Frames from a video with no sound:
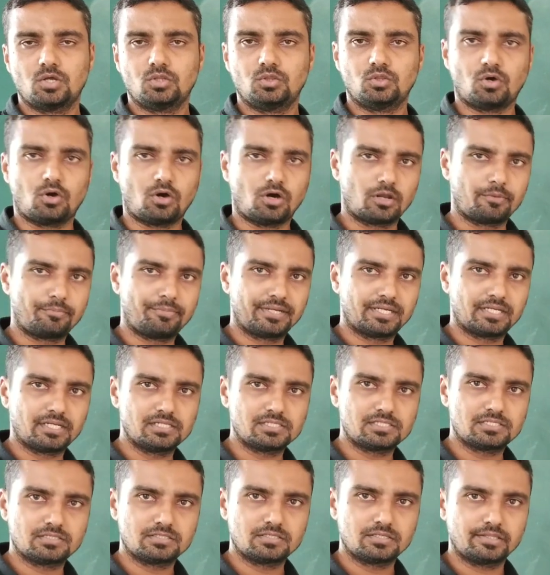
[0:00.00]
The
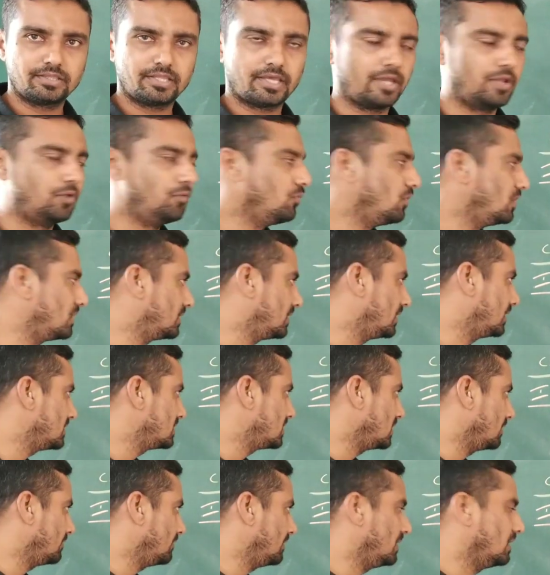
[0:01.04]
orbitals, the involved, that is
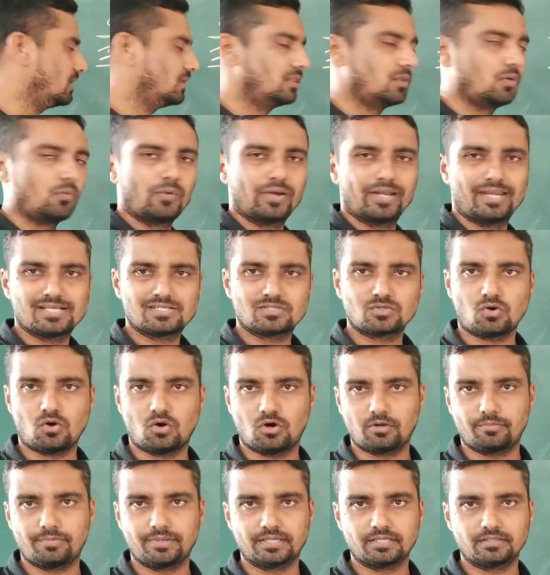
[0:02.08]
nothing but the 1s
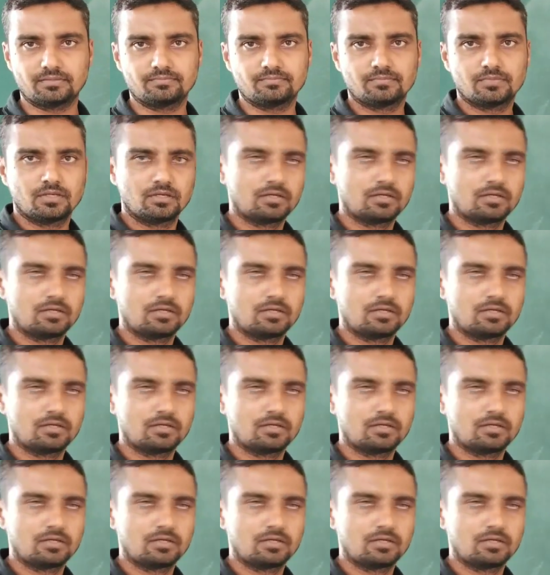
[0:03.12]
orbital.